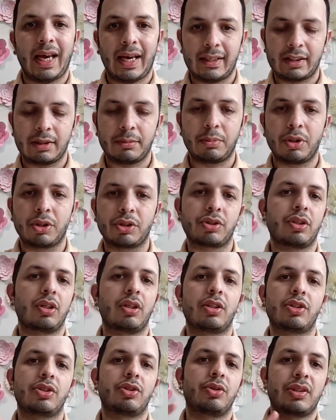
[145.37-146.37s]
as a
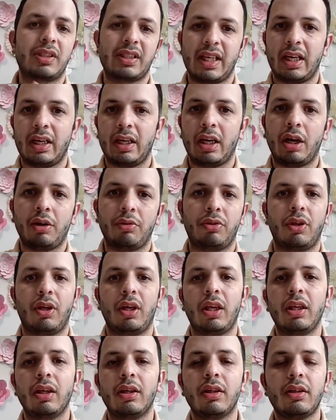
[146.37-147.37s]
business to send out
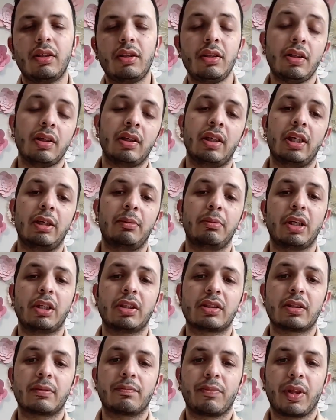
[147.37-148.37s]
the
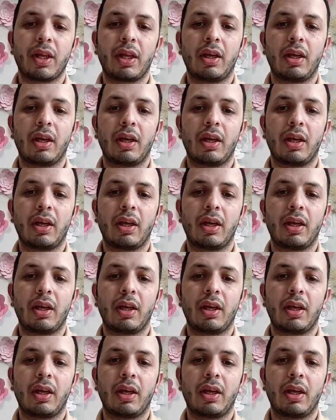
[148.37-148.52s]
emails.